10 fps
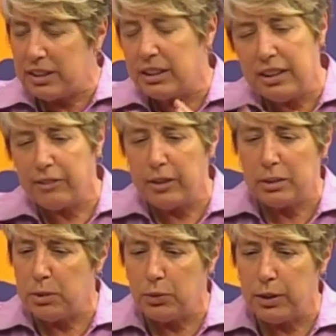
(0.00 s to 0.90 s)
the difference
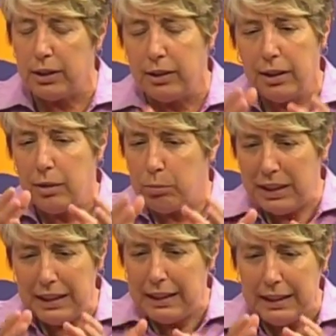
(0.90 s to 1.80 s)
between
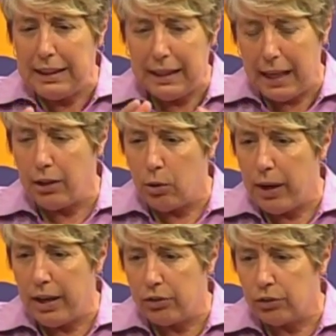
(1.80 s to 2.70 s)
Pdd
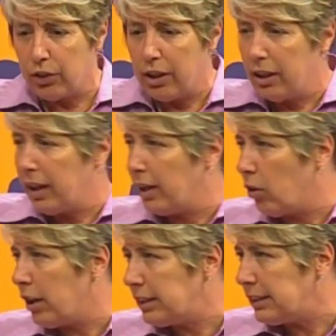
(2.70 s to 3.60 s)
NOS and
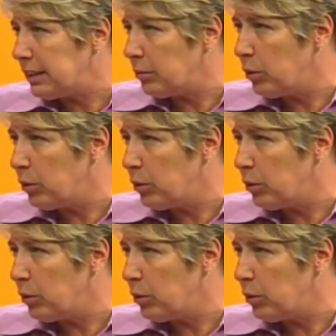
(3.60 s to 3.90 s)
autism,